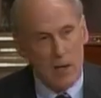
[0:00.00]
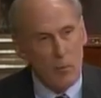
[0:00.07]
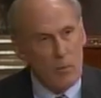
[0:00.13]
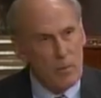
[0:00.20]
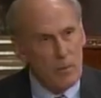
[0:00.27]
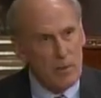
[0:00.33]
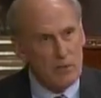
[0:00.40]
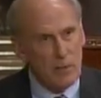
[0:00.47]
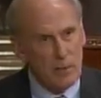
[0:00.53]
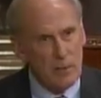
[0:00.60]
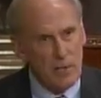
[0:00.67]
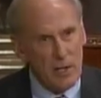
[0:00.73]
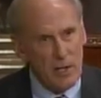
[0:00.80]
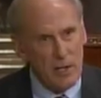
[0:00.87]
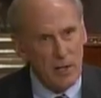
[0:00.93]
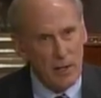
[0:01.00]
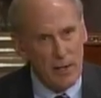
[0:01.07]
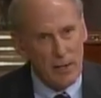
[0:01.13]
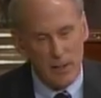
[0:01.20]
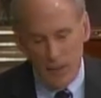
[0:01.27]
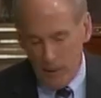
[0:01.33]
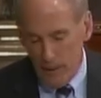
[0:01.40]
We must
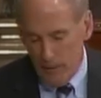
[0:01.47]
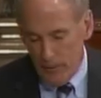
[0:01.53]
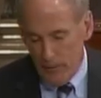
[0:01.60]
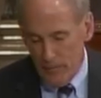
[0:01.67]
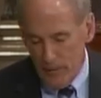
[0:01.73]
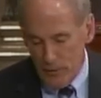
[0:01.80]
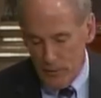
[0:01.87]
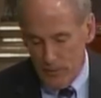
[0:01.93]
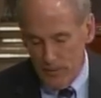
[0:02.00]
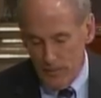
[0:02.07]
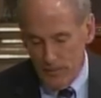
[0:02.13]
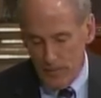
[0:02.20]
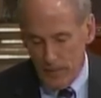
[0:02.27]
articulate a clear vision,